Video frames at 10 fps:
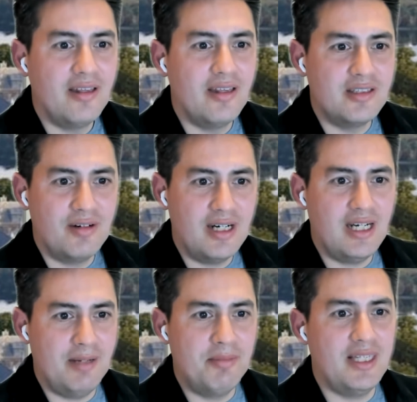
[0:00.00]
There's very
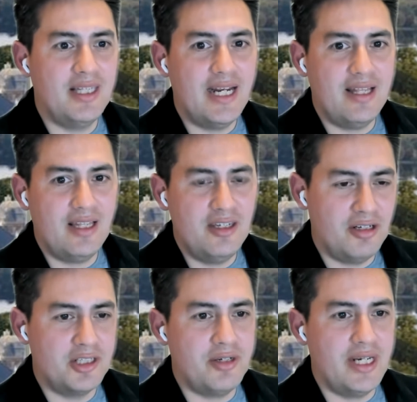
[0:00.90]
limited data that you
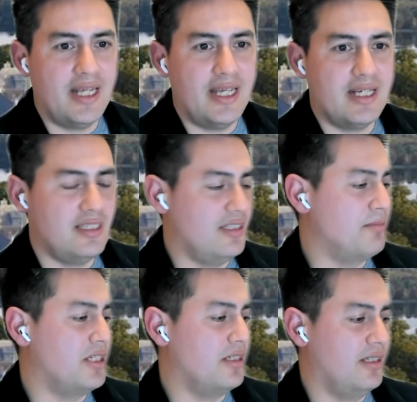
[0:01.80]
can train AI
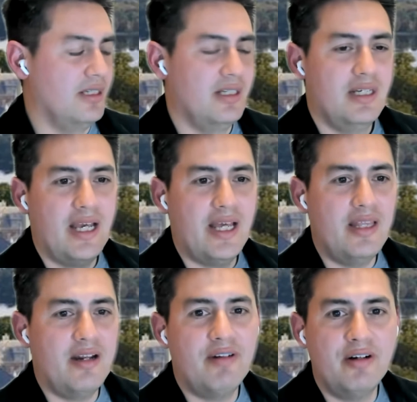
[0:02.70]
systems on, and
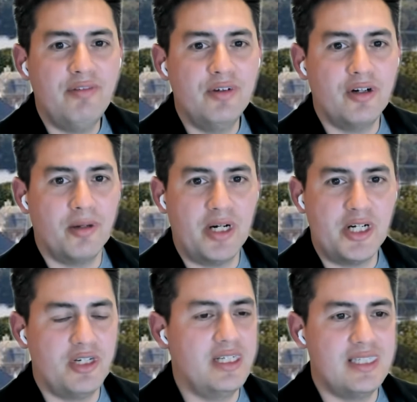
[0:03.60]
there are very few
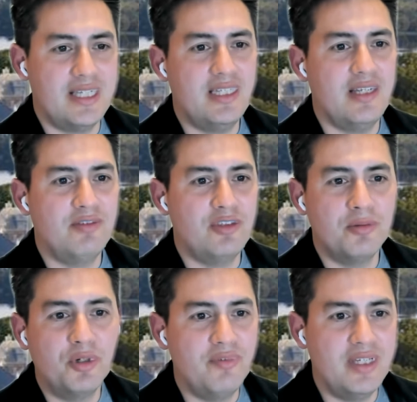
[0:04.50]
commercial incentives to
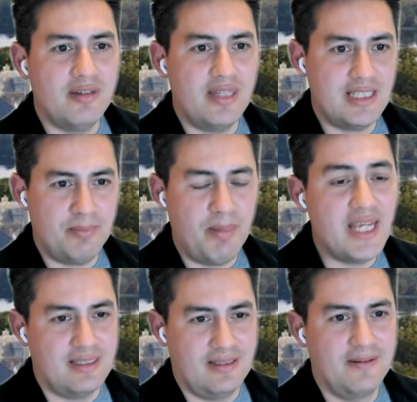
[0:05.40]
move into that
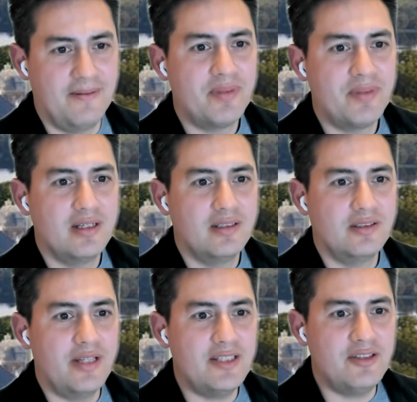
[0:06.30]
space.
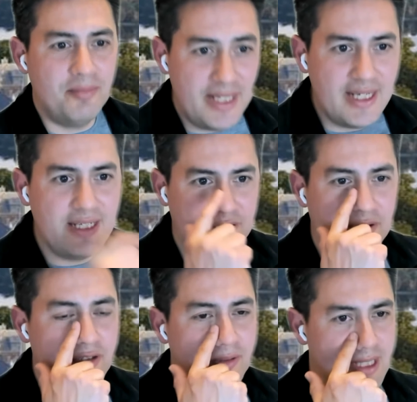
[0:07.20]
So that, to me, is
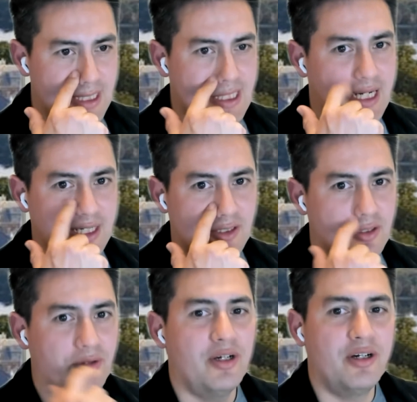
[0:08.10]
going to be the challenge.
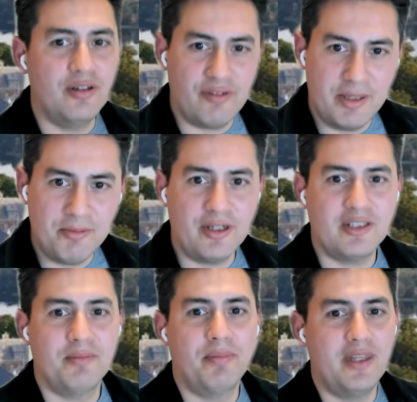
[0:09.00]
So the good
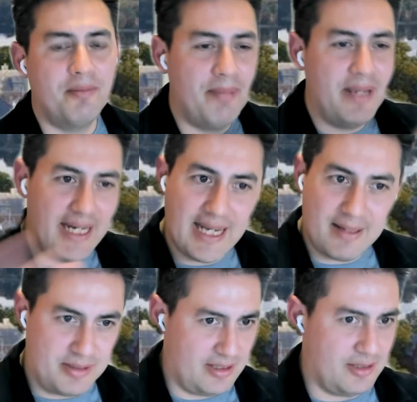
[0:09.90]
frameworks, but the big
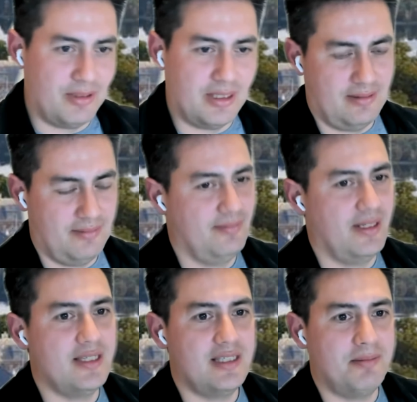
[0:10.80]
gaps as well
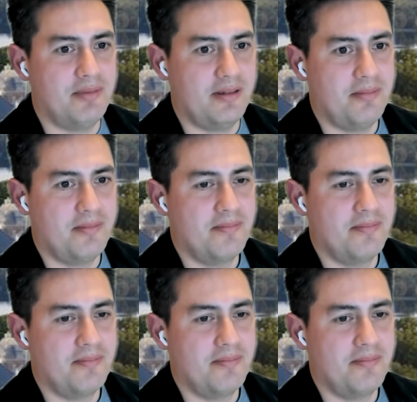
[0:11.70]
at the same time.